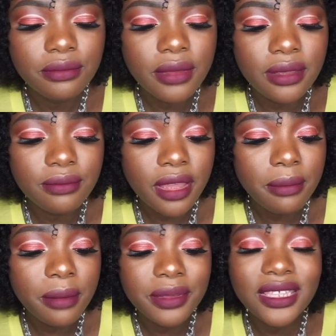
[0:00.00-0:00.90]
I, I
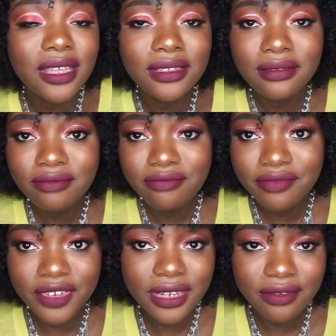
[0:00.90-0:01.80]
might be sounding
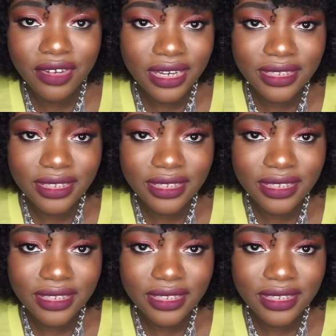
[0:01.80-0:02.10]
really really